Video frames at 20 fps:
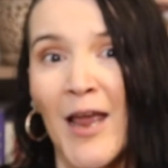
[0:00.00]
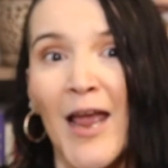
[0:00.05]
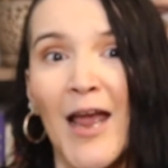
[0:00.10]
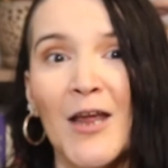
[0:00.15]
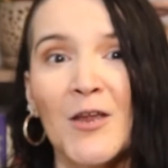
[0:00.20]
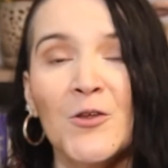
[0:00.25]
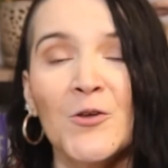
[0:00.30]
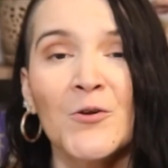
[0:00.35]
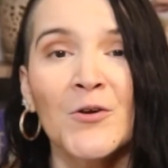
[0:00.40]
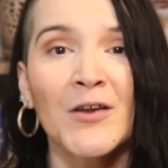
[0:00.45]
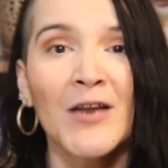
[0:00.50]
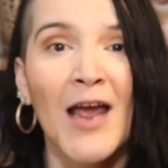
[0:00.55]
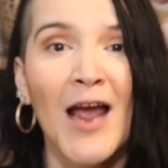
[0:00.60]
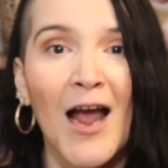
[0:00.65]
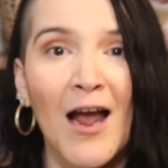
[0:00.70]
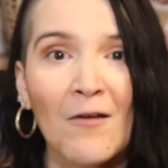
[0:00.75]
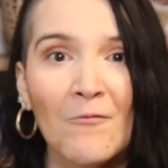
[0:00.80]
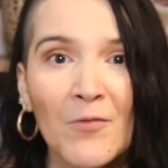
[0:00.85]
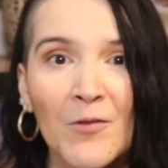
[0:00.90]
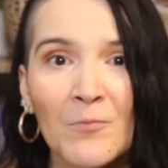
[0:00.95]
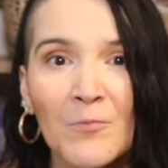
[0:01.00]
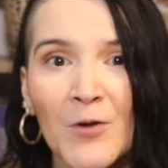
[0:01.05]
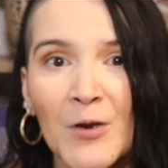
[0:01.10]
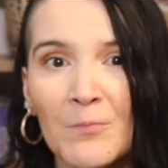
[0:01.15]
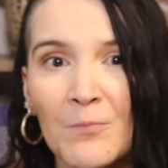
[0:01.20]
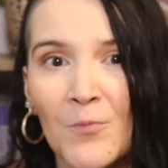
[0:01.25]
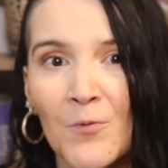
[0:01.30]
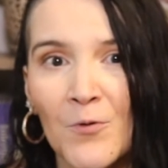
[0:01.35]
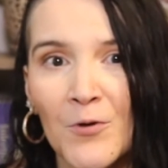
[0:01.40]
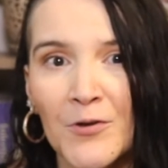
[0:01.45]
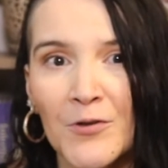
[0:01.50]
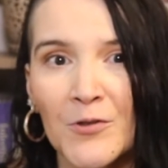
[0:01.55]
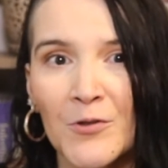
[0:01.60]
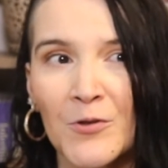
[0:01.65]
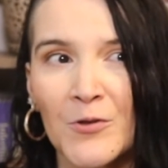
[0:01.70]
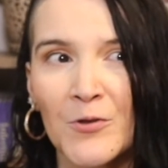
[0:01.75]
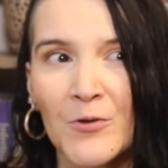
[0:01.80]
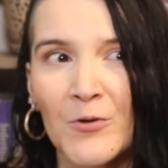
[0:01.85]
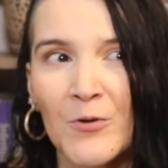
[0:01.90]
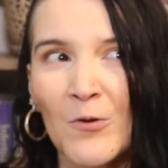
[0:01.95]
And you can have them report to
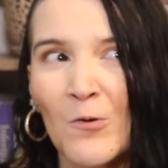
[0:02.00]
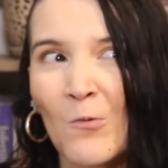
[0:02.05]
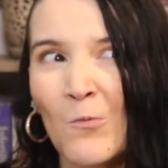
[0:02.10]
you,